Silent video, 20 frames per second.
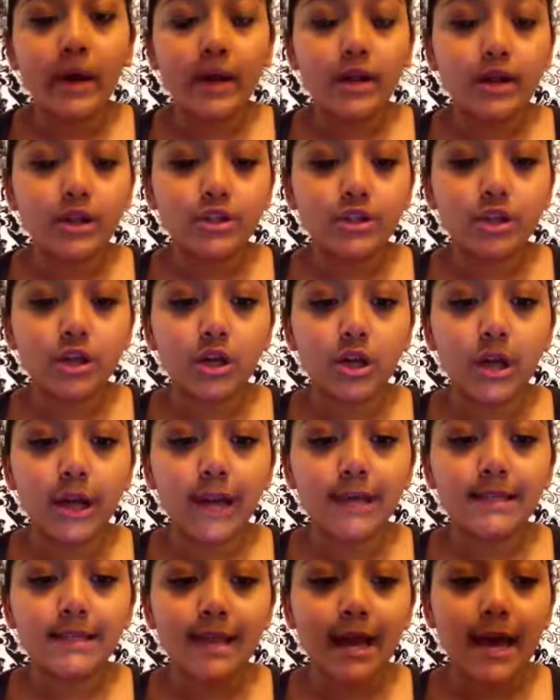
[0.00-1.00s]
also,
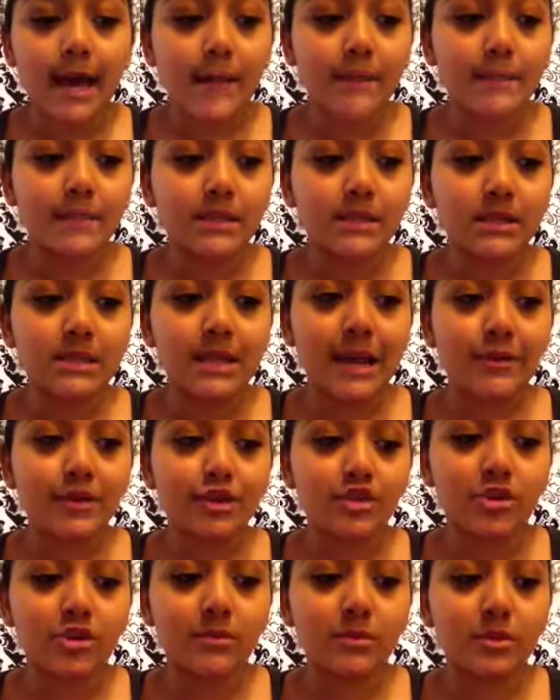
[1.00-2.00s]
guys, down
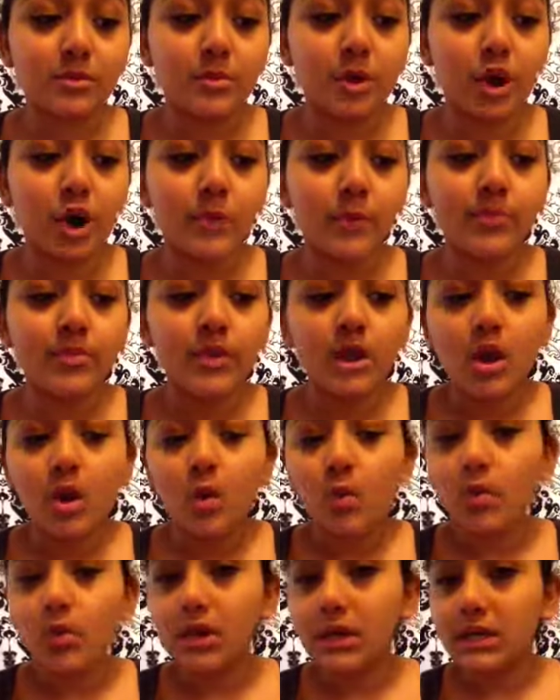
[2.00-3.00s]
description bar,
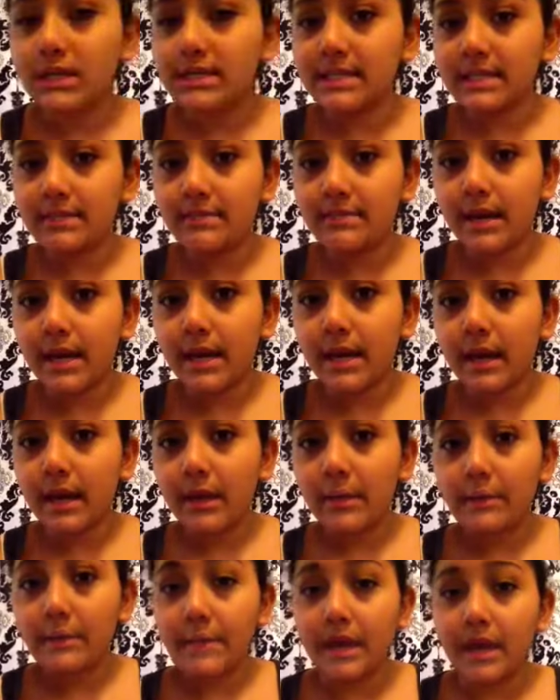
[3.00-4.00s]
when I did my
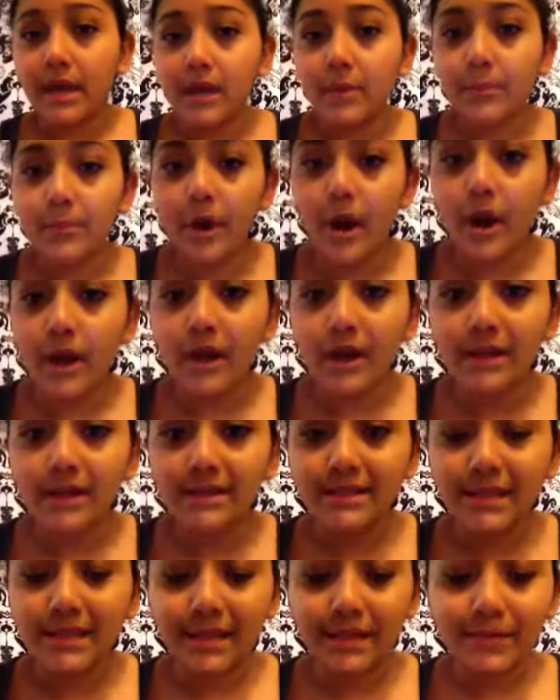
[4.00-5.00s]
makeup
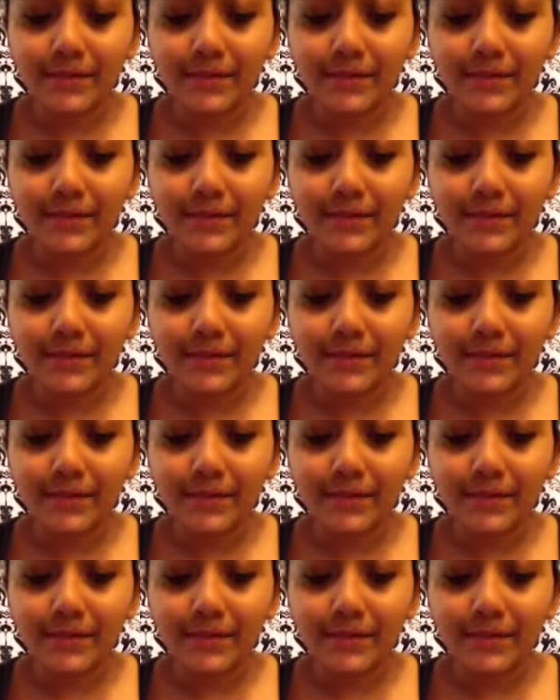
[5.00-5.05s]
products,